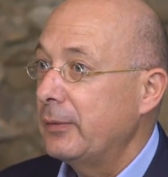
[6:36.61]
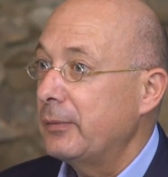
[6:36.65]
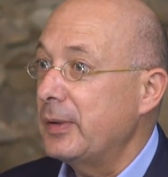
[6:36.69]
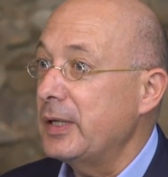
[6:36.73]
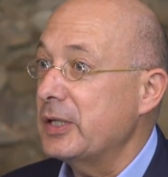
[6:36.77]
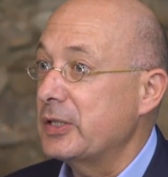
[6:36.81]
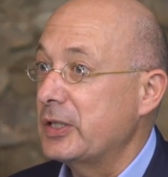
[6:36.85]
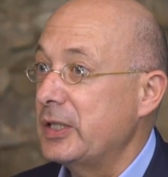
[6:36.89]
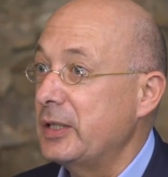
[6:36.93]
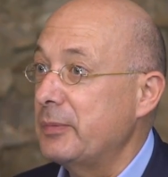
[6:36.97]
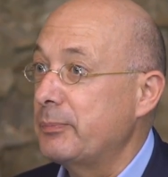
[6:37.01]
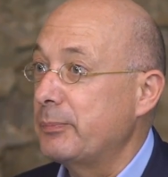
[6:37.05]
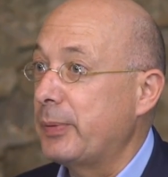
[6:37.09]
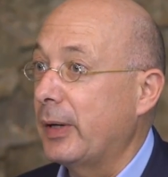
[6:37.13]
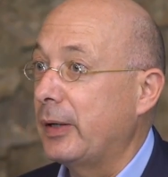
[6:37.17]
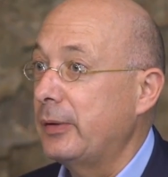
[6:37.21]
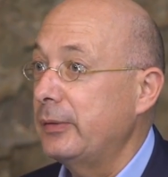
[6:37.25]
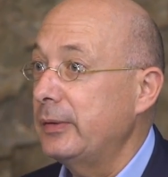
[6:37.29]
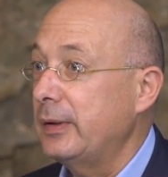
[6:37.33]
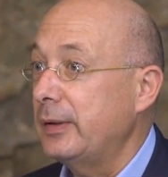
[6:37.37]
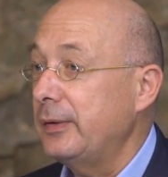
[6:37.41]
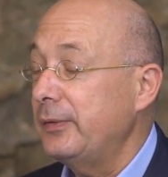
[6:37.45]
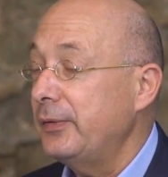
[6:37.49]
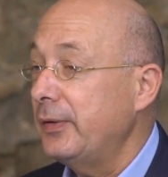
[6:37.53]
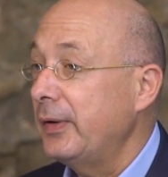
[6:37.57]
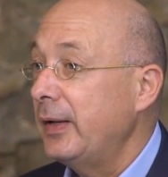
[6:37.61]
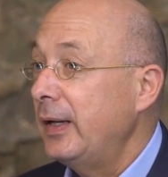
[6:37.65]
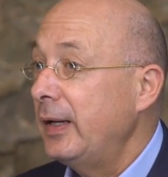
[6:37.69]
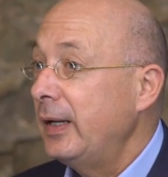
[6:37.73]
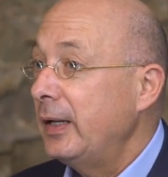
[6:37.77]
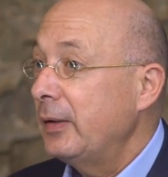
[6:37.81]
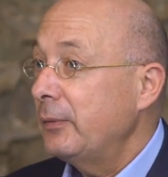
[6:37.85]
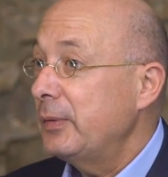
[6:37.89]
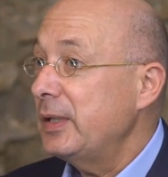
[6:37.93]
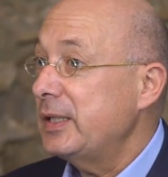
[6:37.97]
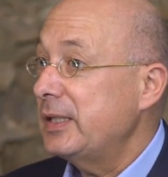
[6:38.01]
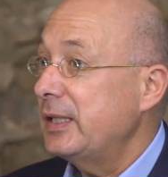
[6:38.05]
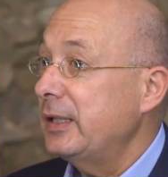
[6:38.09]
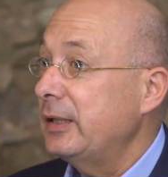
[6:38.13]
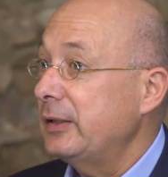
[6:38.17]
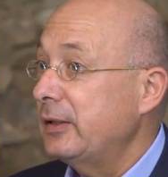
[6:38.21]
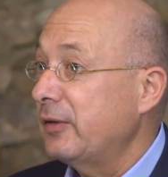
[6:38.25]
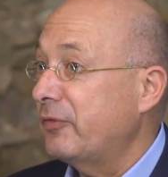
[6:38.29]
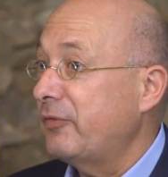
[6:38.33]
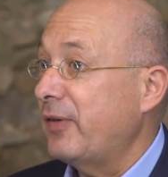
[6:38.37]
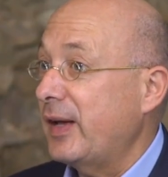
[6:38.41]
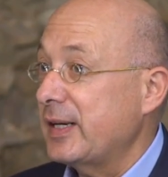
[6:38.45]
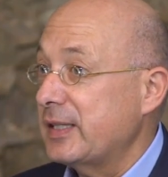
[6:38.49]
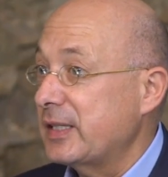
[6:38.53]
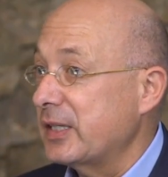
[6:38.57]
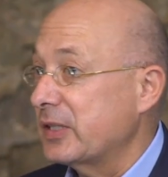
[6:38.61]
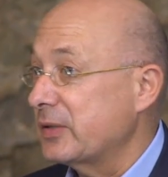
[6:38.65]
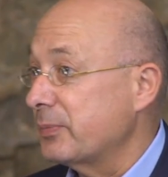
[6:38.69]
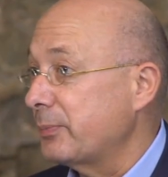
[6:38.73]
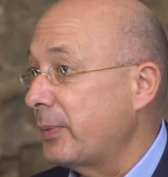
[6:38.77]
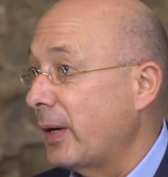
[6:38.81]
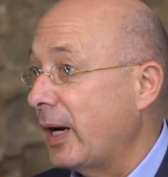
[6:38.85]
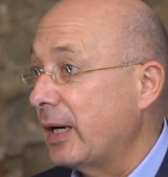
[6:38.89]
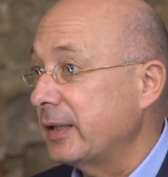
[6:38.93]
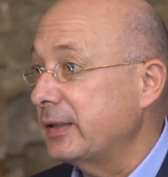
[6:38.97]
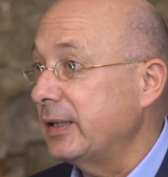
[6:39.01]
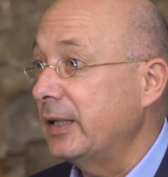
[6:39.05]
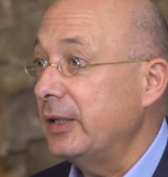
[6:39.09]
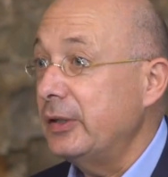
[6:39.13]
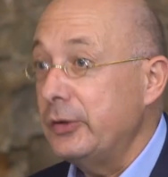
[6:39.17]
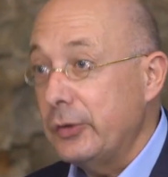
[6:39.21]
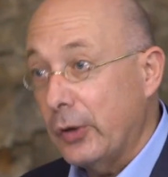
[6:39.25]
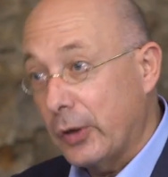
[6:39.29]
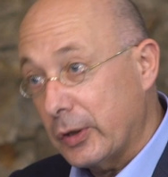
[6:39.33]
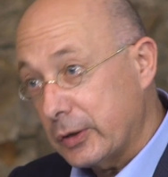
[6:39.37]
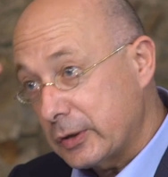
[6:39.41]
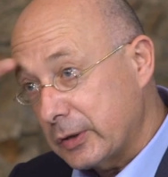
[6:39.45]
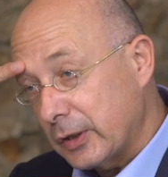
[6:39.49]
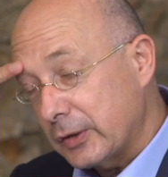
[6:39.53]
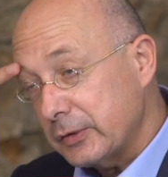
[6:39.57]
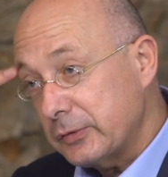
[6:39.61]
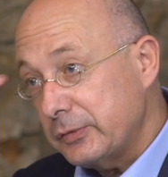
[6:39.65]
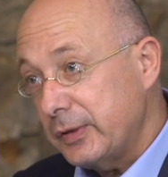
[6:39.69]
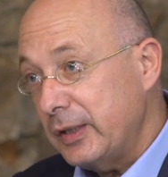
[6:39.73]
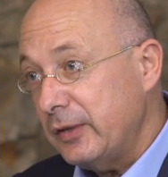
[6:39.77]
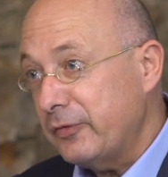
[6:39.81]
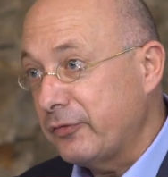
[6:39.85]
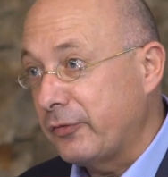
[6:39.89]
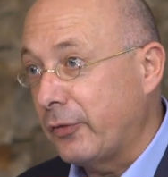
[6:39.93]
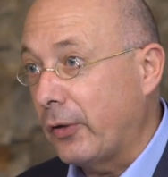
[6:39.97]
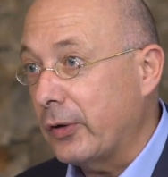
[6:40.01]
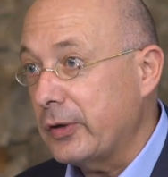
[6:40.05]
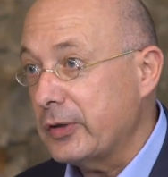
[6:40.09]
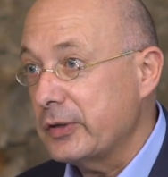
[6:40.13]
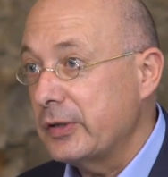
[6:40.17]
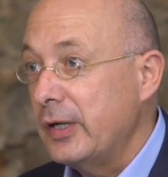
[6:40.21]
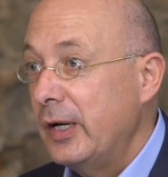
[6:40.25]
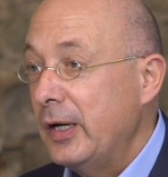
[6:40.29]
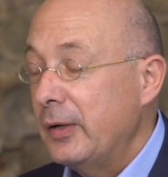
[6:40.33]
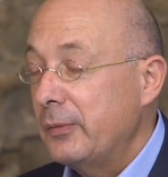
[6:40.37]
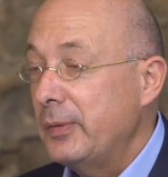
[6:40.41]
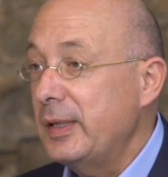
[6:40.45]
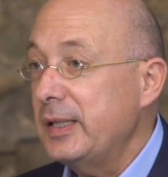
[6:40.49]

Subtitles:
we see Poland, we see the fascist party in your country, Fox,